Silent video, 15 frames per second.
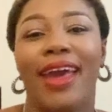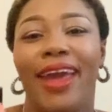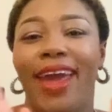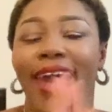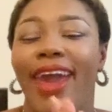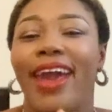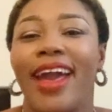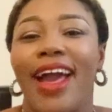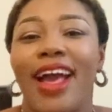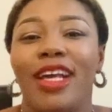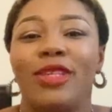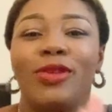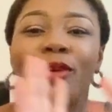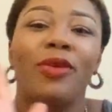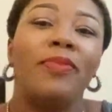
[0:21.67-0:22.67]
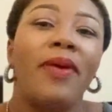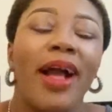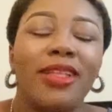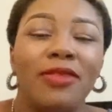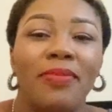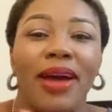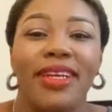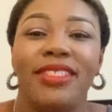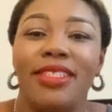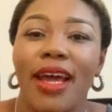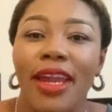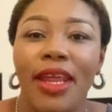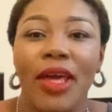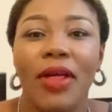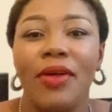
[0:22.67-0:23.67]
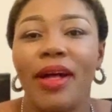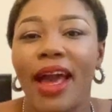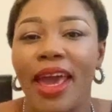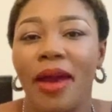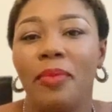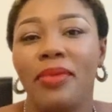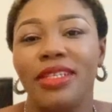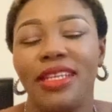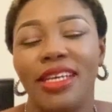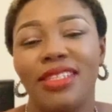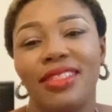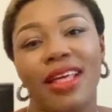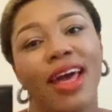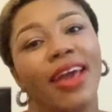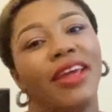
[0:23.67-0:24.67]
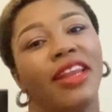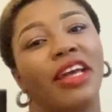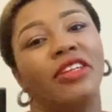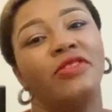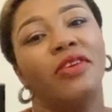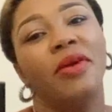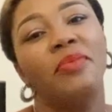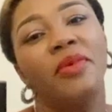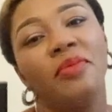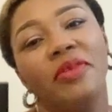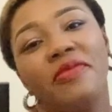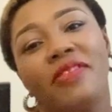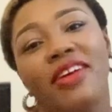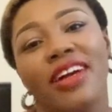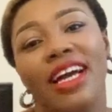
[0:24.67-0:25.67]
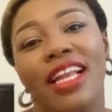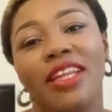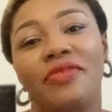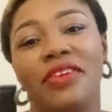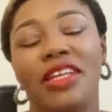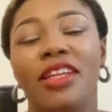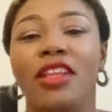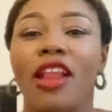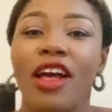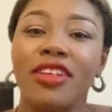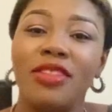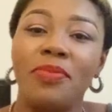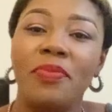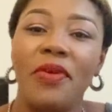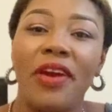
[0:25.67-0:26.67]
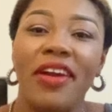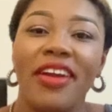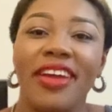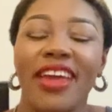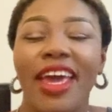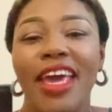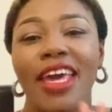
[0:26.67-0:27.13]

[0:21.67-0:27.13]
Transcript: Hey guys, welcome back to my channel. I am Modesta, a Nigerian mommy vlogger living in Luxembourg.